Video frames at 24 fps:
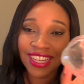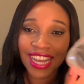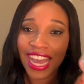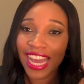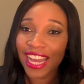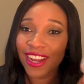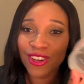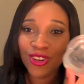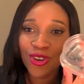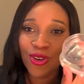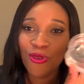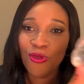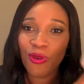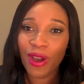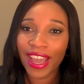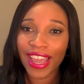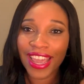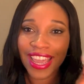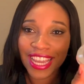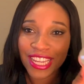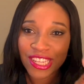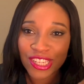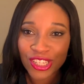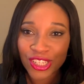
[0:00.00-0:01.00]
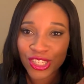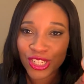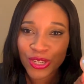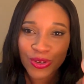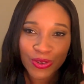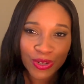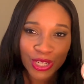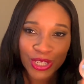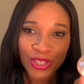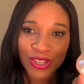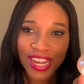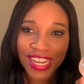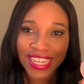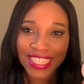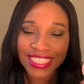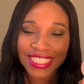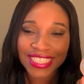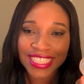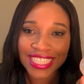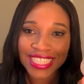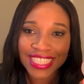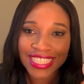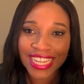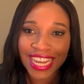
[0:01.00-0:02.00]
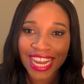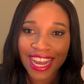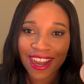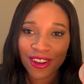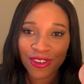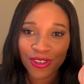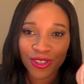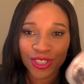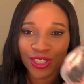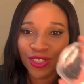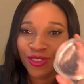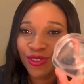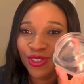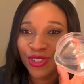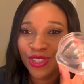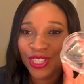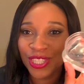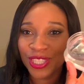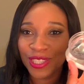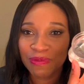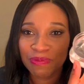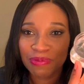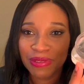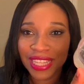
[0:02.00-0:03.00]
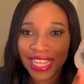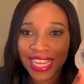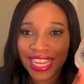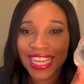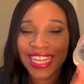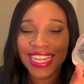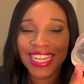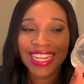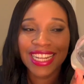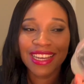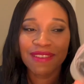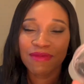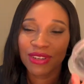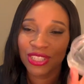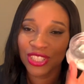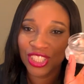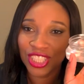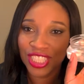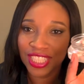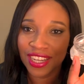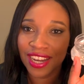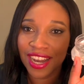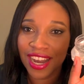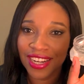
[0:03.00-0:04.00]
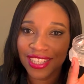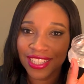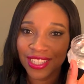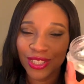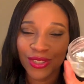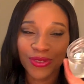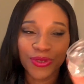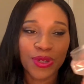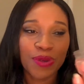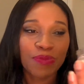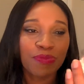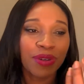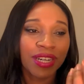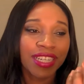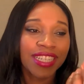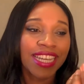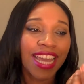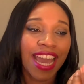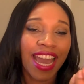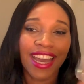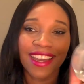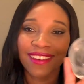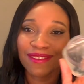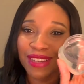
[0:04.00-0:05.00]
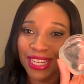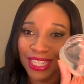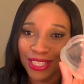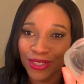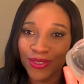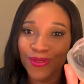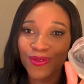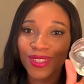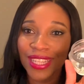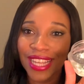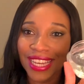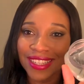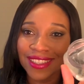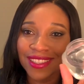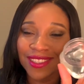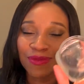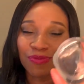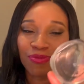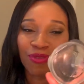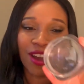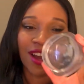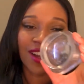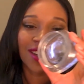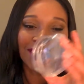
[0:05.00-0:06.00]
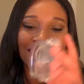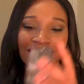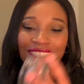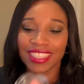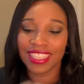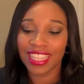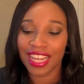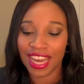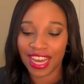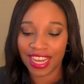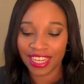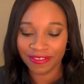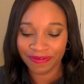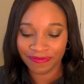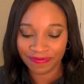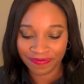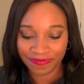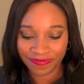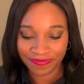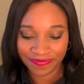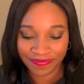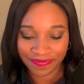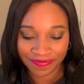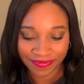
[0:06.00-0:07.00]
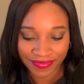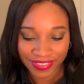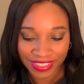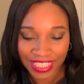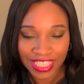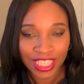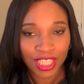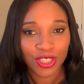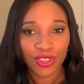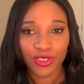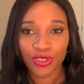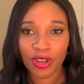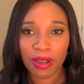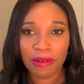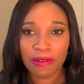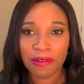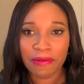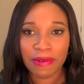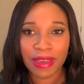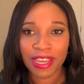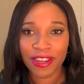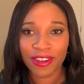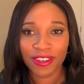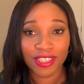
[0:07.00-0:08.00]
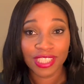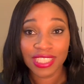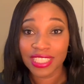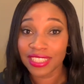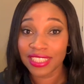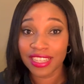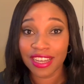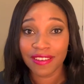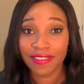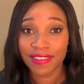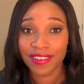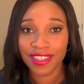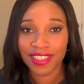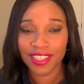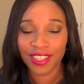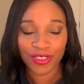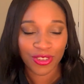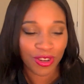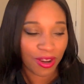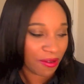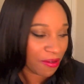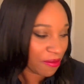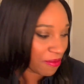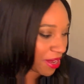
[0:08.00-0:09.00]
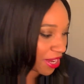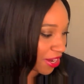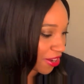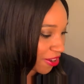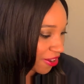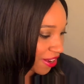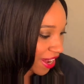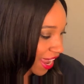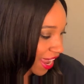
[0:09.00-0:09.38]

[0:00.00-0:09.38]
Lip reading: I don't know what edges she was trying to slick down or she was just playing in it, but she got into it. But yeah, I do like this product a lot. Troublemaker. She's definitely a troublemaker.